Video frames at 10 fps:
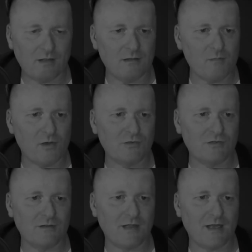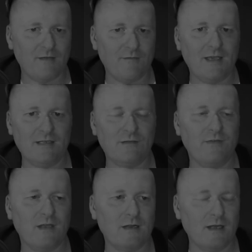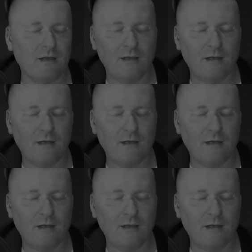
and the emotion that he's feeling.